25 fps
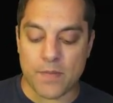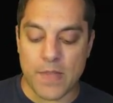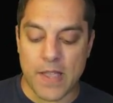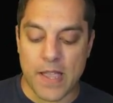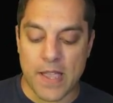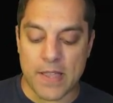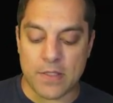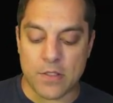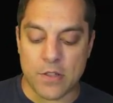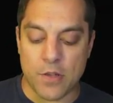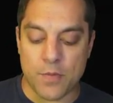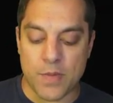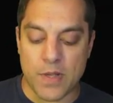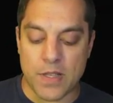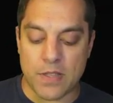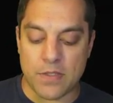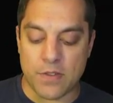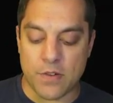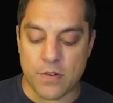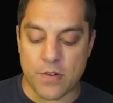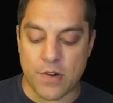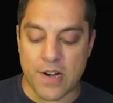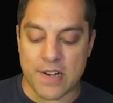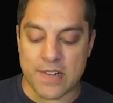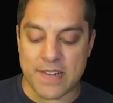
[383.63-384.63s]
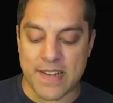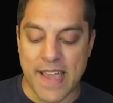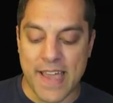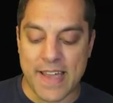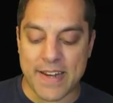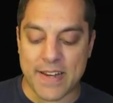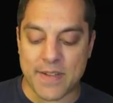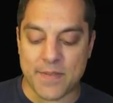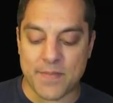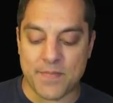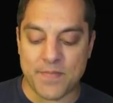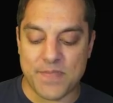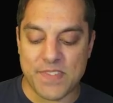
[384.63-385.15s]
and looping through our
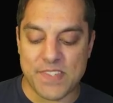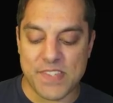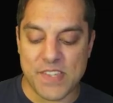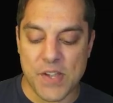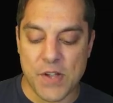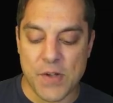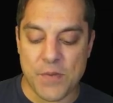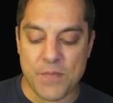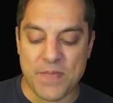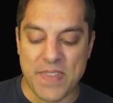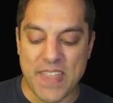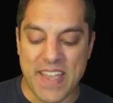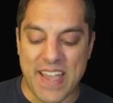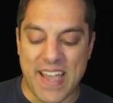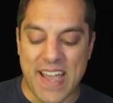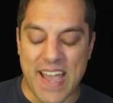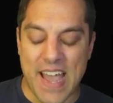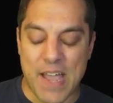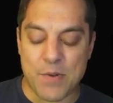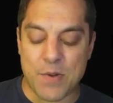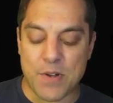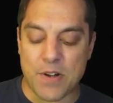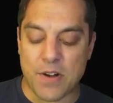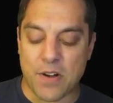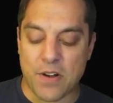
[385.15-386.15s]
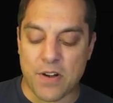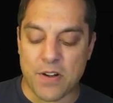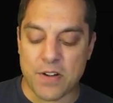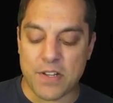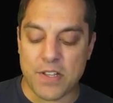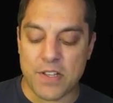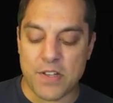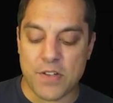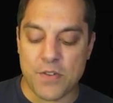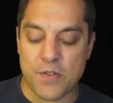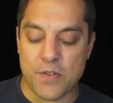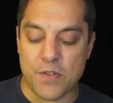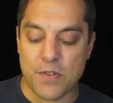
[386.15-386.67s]
data. So I would
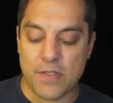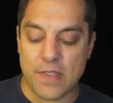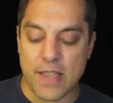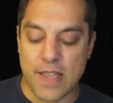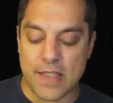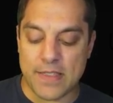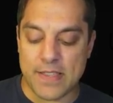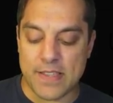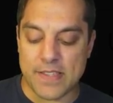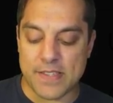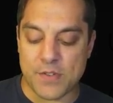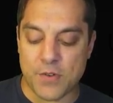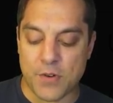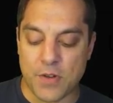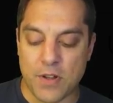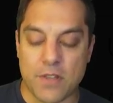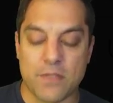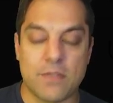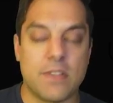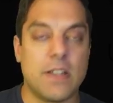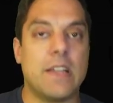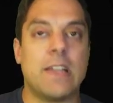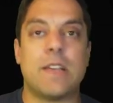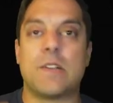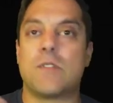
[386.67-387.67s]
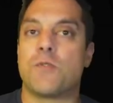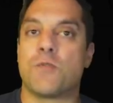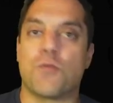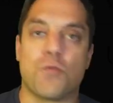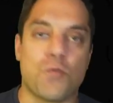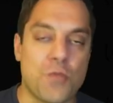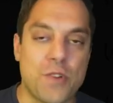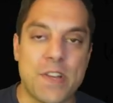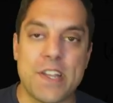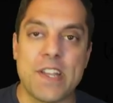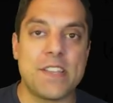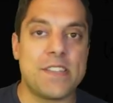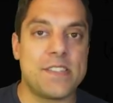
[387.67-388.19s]
argue that this sort of
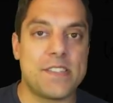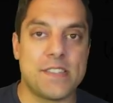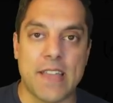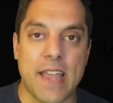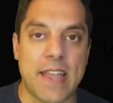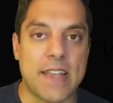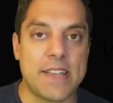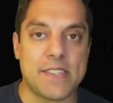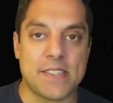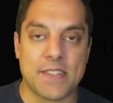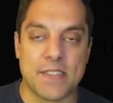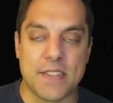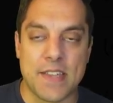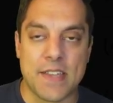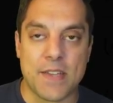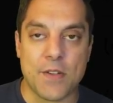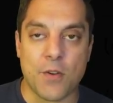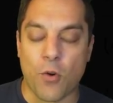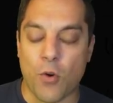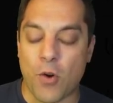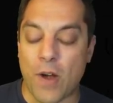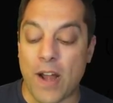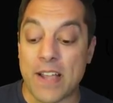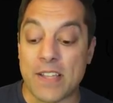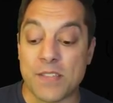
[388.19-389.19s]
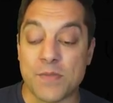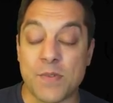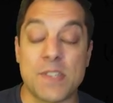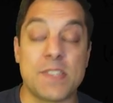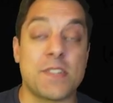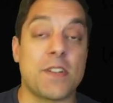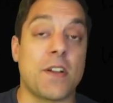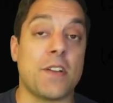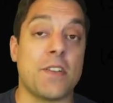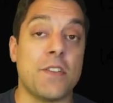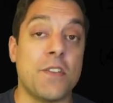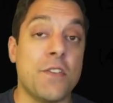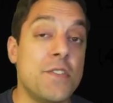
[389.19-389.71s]
reads nicely, or as we
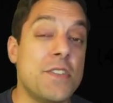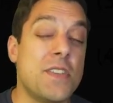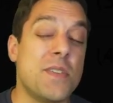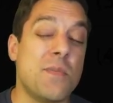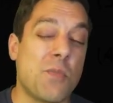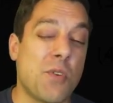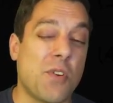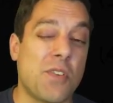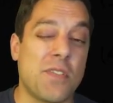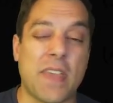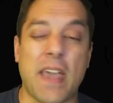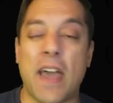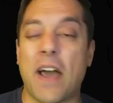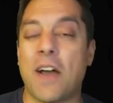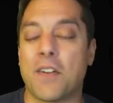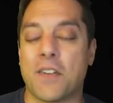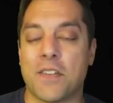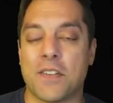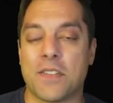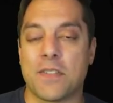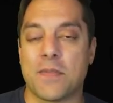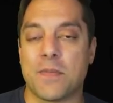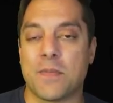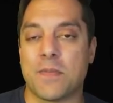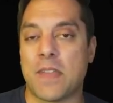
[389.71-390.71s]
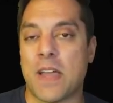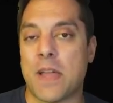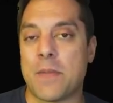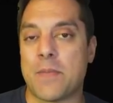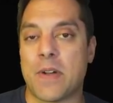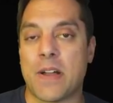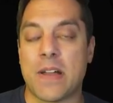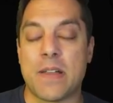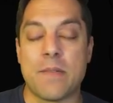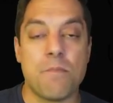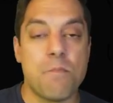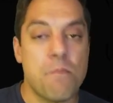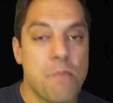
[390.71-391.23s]
start using more of the algorithm
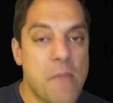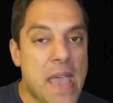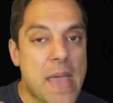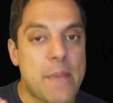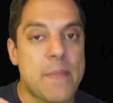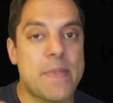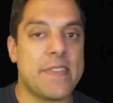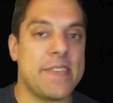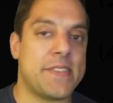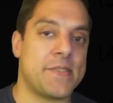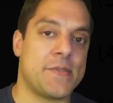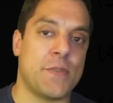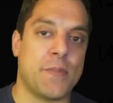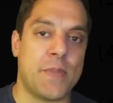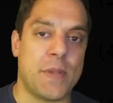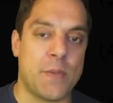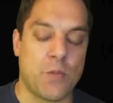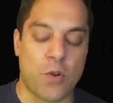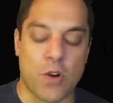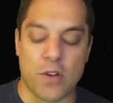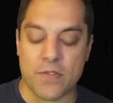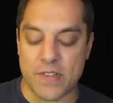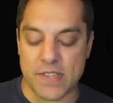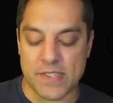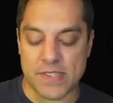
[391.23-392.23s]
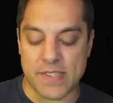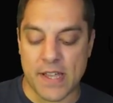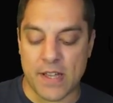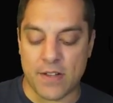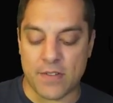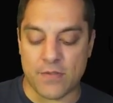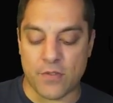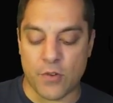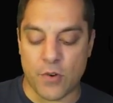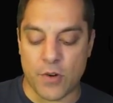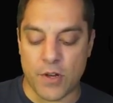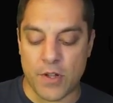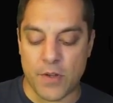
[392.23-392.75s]
library, maybe this will be more of a sell
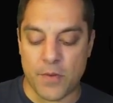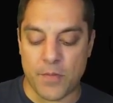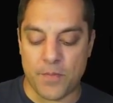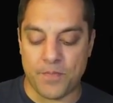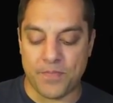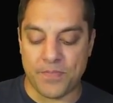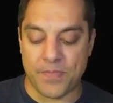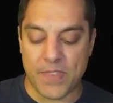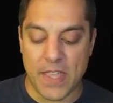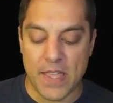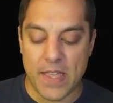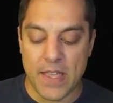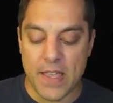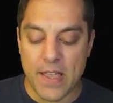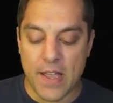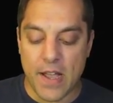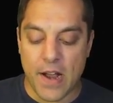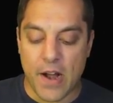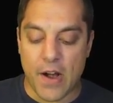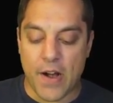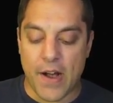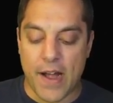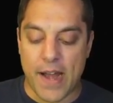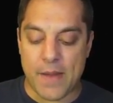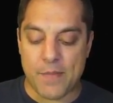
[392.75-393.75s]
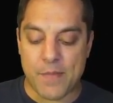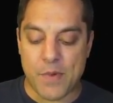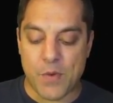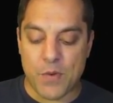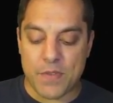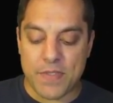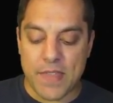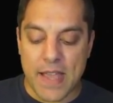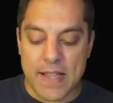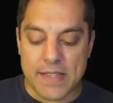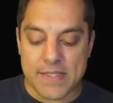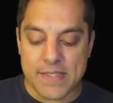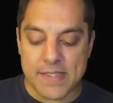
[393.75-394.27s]
for you. All right, but
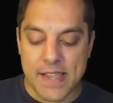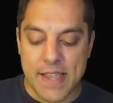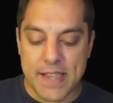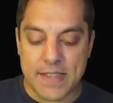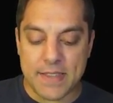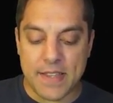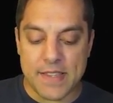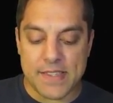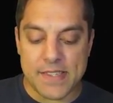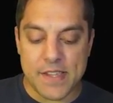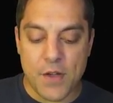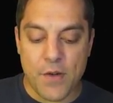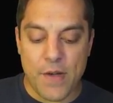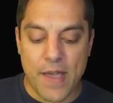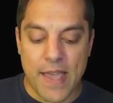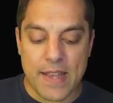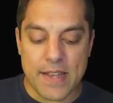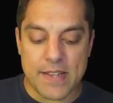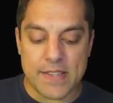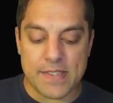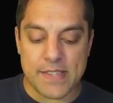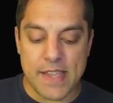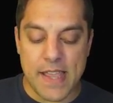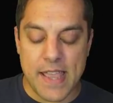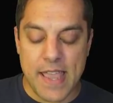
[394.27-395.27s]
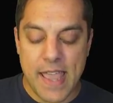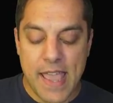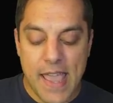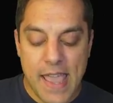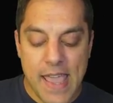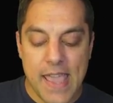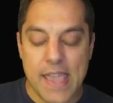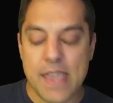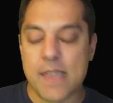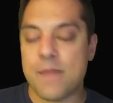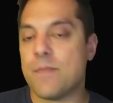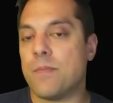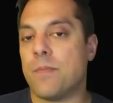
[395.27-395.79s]
with that said, let's go ahead and say,
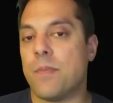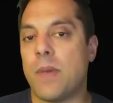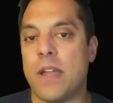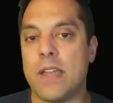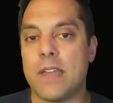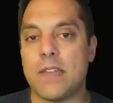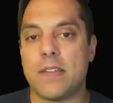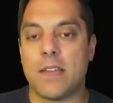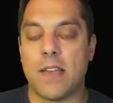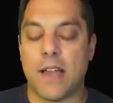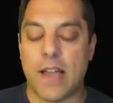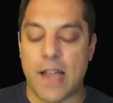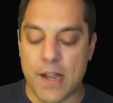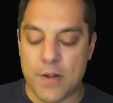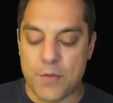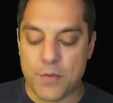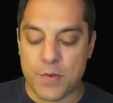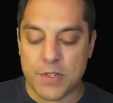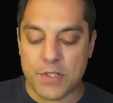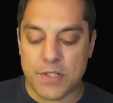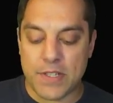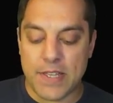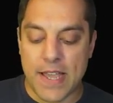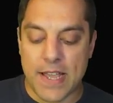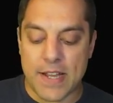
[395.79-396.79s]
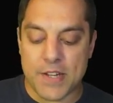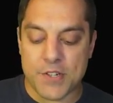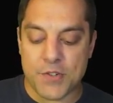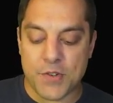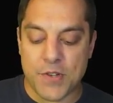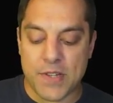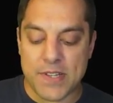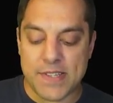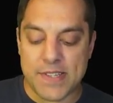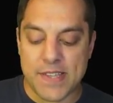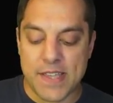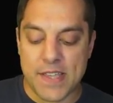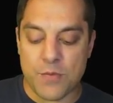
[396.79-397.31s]
hey, Mike, I really
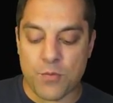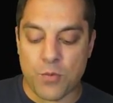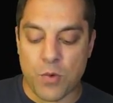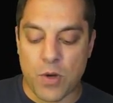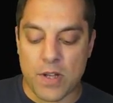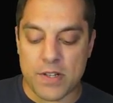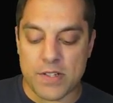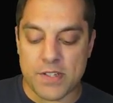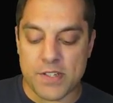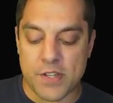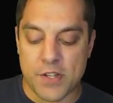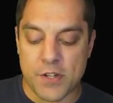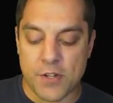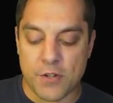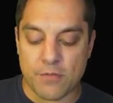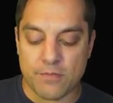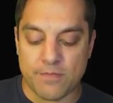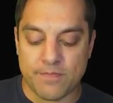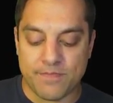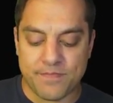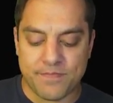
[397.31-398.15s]
actually did want to